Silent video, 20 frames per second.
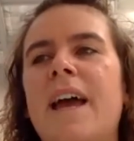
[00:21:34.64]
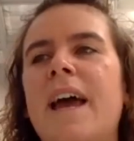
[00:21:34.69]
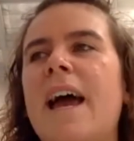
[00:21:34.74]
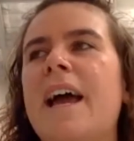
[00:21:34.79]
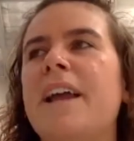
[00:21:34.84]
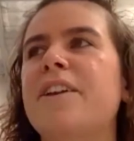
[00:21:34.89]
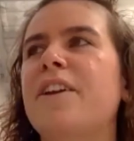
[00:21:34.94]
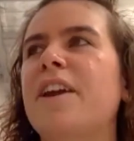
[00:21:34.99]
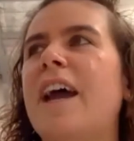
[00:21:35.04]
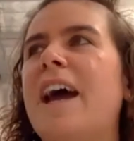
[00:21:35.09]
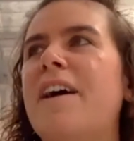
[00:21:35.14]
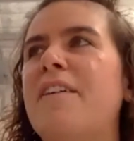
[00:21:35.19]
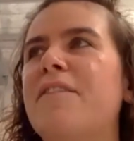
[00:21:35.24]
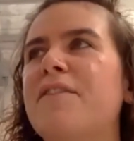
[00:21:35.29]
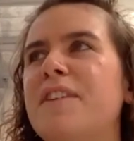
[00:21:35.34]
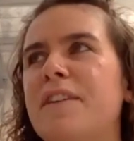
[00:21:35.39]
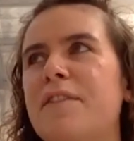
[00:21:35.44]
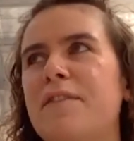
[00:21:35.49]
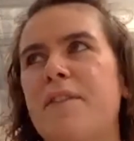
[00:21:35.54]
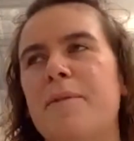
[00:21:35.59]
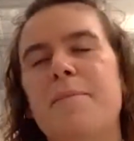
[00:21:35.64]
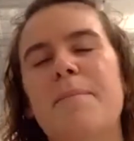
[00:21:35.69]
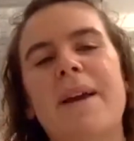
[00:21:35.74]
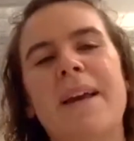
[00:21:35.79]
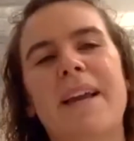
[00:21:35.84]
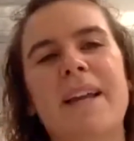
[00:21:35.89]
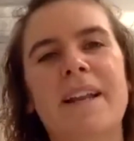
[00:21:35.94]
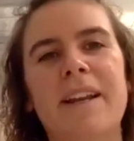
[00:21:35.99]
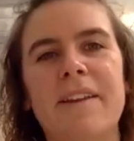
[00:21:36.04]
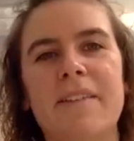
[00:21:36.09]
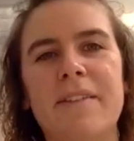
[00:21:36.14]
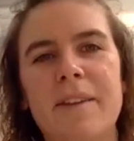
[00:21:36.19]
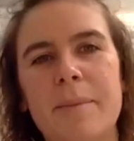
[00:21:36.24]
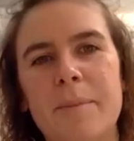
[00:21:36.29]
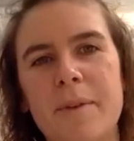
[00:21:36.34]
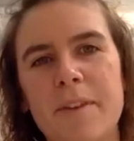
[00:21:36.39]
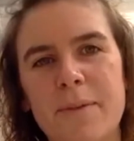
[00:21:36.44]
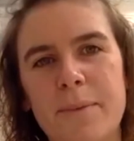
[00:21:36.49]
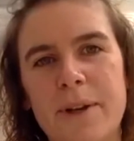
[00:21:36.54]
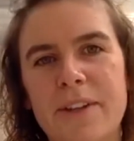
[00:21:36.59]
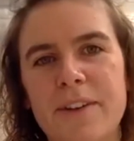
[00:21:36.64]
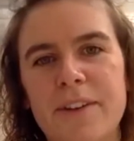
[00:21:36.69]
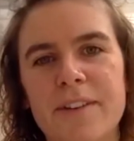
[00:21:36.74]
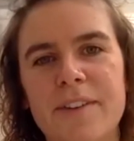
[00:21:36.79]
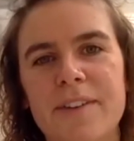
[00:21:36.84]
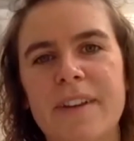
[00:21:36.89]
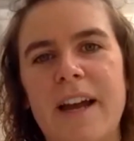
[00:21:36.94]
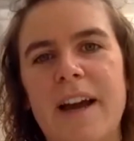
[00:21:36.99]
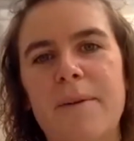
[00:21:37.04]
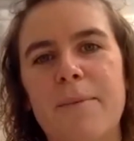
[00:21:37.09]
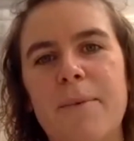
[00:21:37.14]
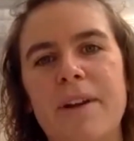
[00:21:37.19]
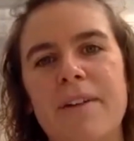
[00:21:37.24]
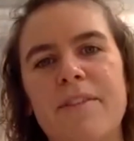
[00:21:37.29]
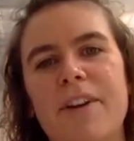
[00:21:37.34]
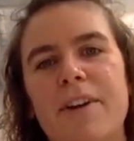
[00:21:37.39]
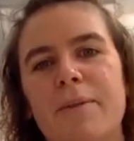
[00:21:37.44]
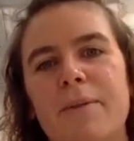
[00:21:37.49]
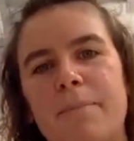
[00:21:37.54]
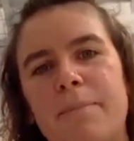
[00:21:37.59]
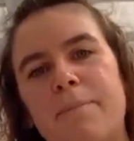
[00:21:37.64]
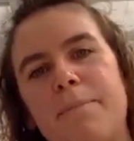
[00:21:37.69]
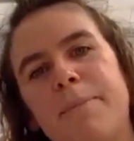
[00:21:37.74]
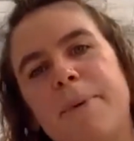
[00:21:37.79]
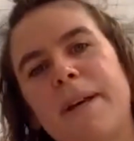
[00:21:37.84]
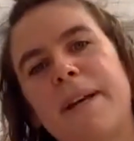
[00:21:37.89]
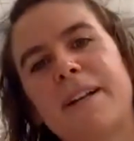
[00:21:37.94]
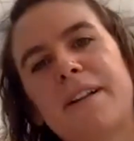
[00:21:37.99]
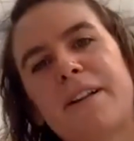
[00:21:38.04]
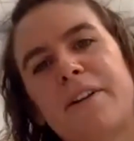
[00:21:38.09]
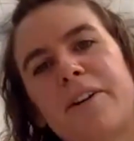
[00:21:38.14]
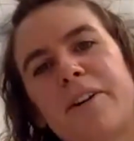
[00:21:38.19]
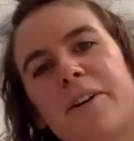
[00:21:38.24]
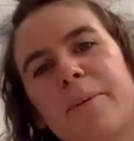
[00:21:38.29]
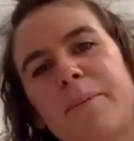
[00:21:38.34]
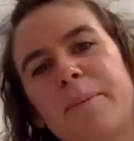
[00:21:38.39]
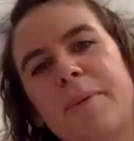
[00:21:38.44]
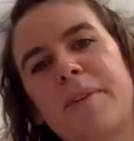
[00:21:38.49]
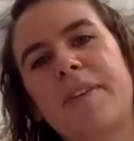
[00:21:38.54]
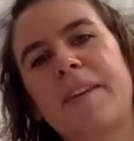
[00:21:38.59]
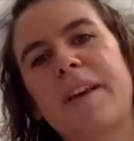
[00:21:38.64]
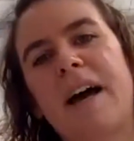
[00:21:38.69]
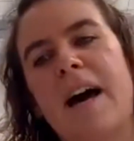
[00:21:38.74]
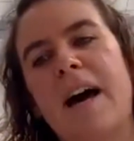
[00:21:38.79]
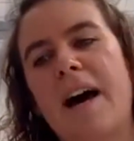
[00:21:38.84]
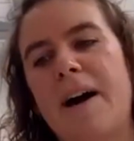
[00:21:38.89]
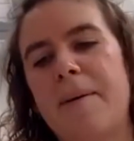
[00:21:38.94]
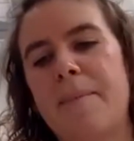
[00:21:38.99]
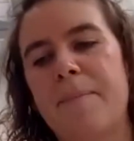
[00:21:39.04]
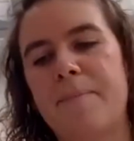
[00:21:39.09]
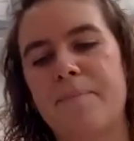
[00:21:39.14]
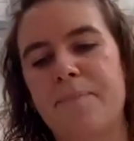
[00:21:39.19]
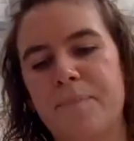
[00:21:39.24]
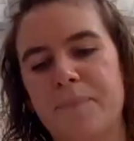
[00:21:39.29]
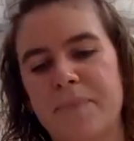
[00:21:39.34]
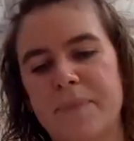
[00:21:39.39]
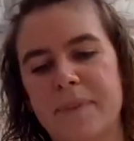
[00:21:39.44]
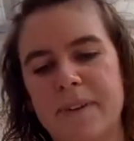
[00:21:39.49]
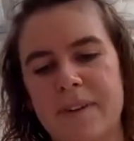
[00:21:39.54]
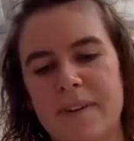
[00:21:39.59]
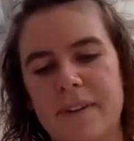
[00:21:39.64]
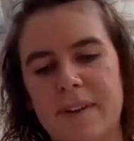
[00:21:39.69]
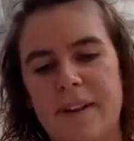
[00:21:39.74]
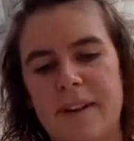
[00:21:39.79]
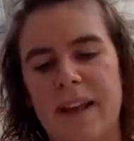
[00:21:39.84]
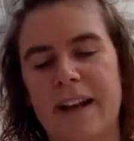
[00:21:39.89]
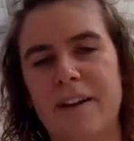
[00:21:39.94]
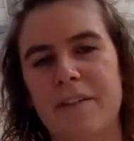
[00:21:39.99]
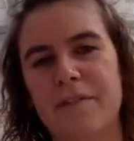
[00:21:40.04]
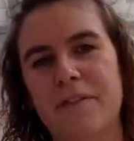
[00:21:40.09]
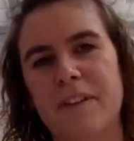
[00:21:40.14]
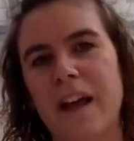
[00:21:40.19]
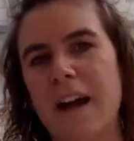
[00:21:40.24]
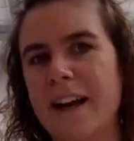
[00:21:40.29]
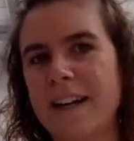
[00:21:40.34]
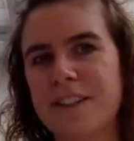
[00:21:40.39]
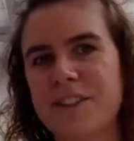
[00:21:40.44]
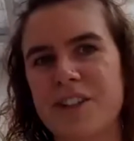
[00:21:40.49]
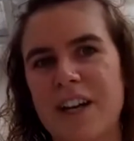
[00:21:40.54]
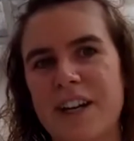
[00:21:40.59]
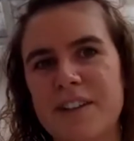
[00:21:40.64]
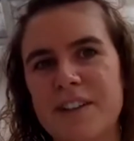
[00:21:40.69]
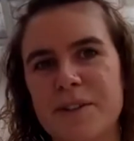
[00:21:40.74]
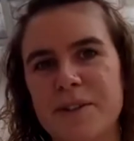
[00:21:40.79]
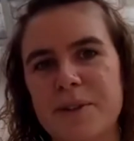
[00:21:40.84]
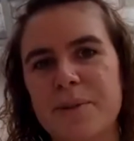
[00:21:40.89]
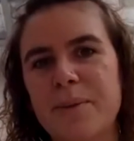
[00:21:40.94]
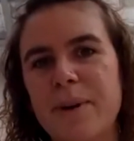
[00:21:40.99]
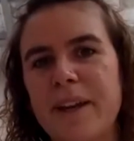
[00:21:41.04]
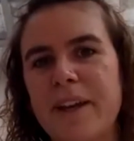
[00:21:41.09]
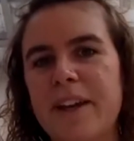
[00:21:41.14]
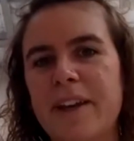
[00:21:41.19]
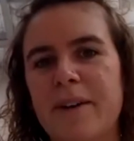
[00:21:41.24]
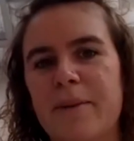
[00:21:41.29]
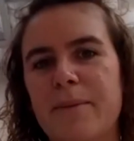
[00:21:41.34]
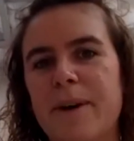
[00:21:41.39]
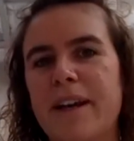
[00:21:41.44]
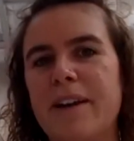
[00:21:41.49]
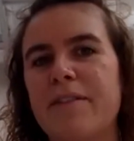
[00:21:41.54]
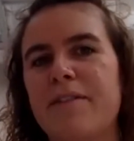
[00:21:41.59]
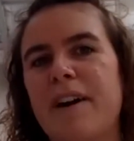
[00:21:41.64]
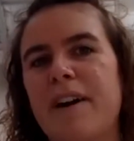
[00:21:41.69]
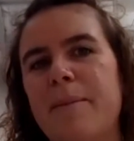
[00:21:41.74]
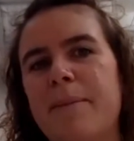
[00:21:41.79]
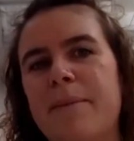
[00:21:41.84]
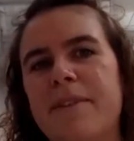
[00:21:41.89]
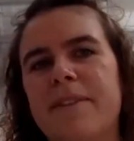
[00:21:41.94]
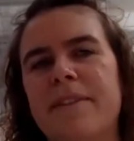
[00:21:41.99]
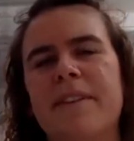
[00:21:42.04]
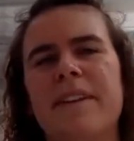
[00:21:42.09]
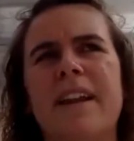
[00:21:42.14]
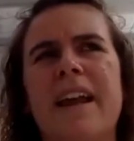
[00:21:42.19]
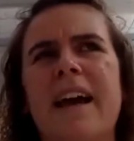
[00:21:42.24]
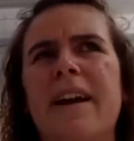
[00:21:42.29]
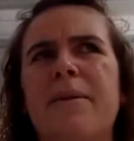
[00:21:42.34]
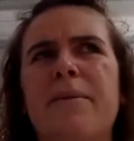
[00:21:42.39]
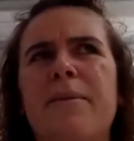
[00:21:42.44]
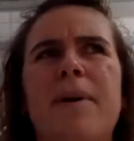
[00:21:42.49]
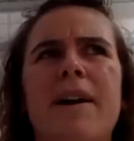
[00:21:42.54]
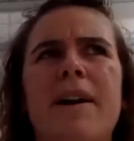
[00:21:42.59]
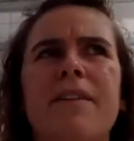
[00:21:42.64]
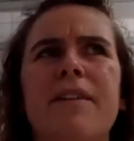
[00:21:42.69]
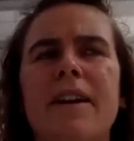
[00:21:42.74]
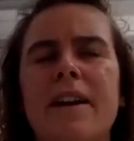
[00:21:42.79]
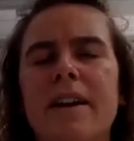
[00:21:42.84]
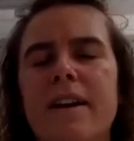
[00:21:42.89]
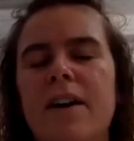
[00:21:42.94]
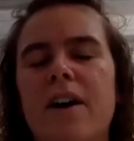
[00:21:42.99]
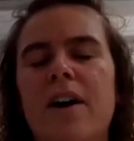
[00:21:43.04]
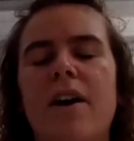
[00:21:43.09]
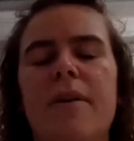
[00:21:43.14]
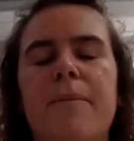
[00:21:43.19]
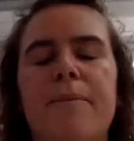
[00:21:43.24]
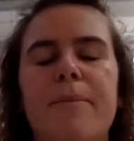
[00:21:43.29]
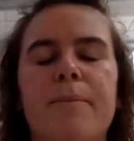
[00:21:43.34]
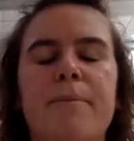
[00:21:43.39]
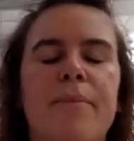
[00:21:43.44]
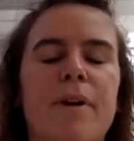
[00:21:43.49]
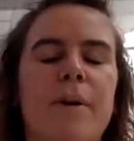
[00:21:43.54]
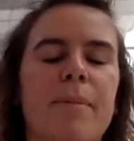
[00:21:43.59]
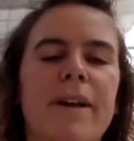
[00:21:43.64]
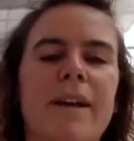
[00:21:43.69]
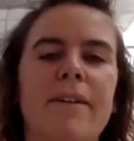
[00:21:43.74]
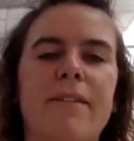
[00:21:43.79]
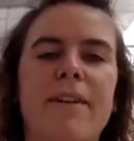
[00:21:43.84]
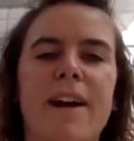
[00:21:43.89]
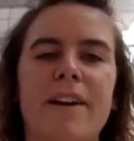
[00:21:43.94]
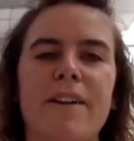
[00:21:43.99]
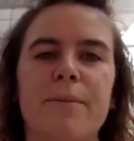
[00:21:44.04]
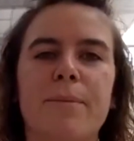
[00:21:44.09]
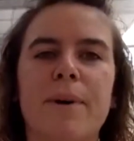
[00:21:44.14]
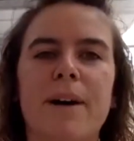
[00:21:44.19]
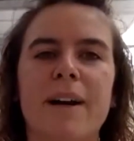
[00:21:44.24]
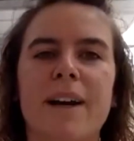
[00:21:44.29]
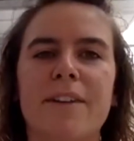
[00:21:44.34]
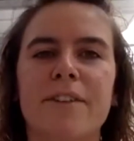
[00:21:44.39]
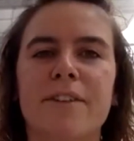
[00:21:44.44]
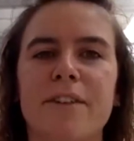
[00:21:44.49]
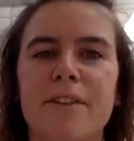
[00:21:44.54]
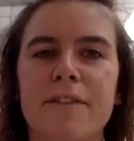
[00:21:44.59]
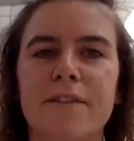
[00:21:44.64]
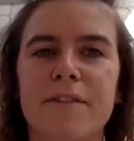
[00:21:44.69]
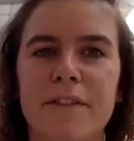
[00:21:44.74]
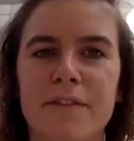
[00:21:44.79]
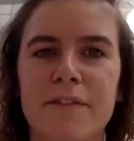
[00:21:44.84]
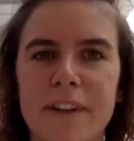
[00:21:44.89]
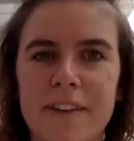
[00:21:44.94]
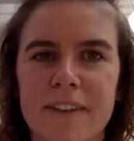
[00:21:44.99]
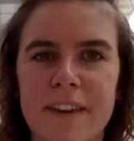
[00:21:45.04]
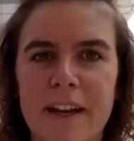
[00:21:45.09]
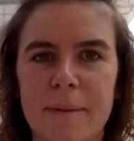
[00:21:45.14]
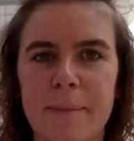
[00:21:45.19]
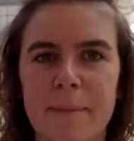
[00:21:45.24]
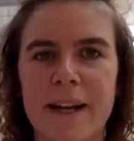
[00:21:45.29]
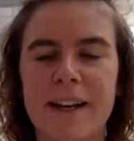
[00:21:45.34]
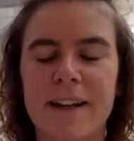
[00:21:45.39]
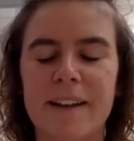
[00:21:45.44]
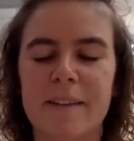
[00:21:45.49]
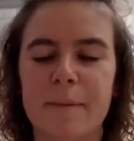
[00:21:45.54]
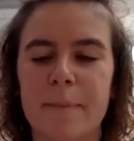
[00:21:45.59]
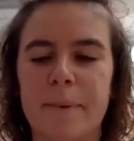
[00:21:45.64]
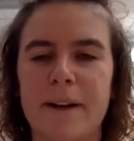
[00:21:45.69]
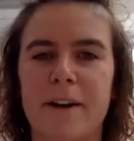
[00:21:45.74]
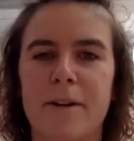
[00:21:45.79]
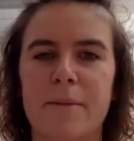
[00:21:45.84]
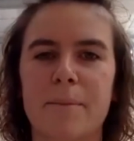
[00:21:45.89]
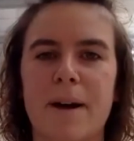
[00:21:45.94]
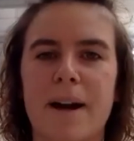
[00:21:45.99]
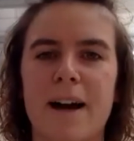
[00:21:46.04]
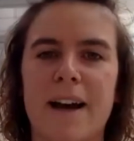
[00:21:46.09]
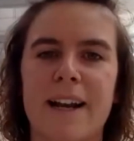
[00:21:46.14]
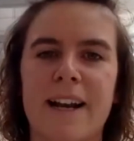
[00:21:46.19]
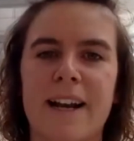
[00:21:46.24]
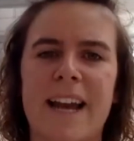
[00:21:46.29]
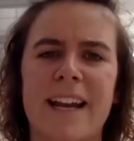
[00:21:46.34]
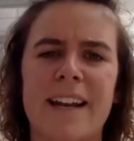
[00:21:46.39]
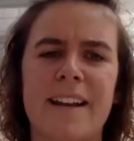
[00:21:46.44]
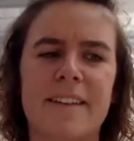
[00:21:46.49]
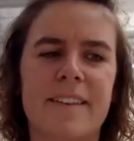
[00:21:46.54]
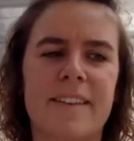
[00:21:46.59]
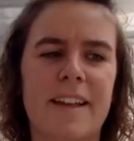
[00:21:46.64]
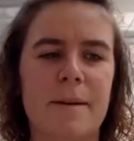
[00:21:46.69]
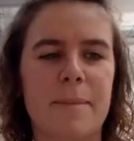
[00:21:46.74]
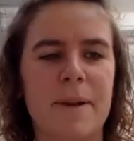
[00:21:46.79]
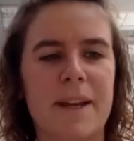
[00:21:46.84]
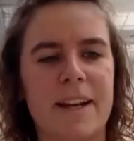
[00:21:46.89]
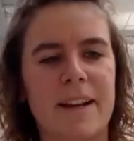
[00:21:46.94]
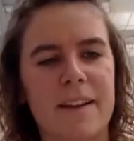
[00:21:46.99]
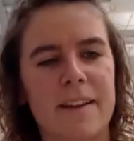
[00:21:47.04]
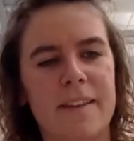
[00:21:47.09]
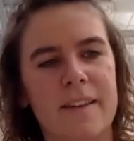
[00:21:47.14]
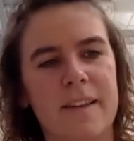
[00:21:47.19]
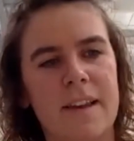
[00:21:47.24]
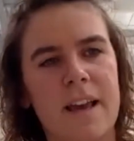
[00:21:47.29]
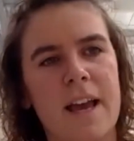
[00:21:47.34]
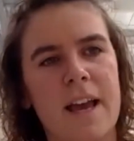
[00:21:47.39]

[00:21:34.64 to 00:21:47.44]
You have different mechanisms when you start weaving on bigger looms, like a flying shuttle, where you can weave up to like probably around 150 centimetres, but on mine 80 centimetres.